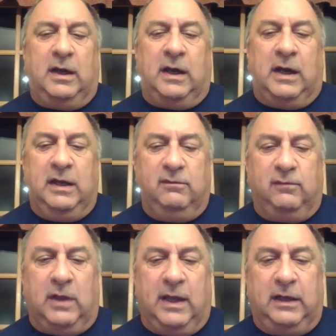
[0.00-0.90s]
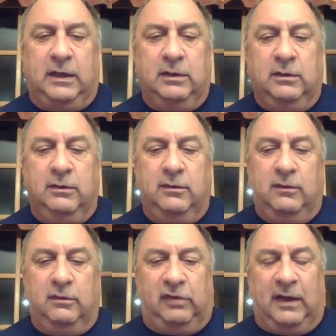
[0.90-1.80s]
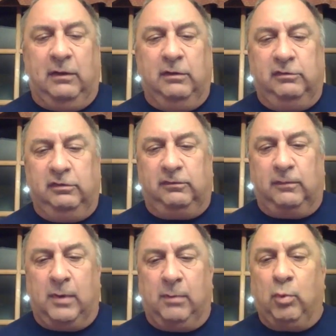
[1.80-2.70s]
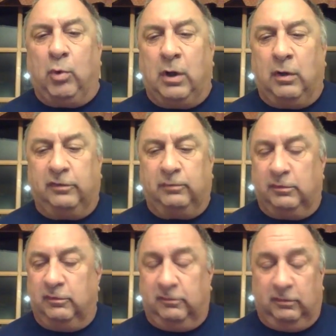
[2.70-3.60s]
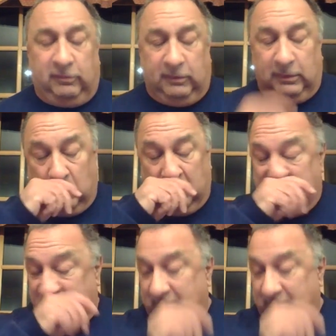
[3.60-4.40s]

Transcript: I have likened the challenges for Bubba Wallace, which is just enormous.